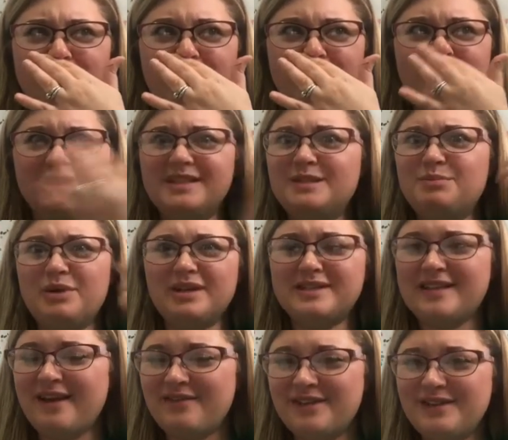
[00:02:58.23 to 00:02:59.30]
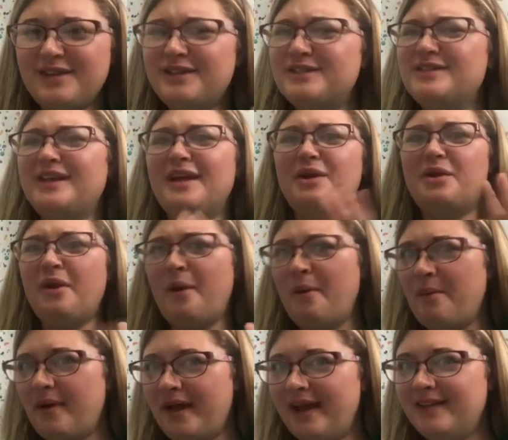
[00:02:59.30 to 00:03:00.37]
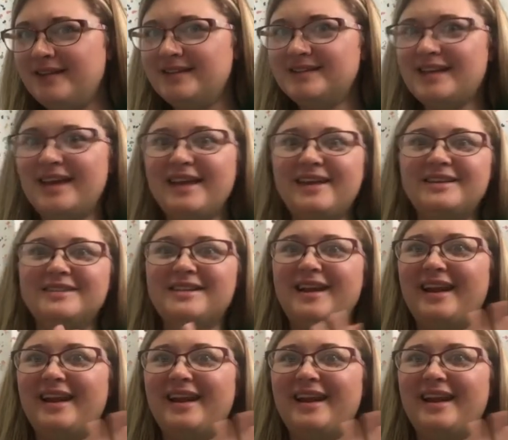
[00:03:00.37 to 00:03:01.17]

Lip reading: this is book 7. There's like no way this kid is gonna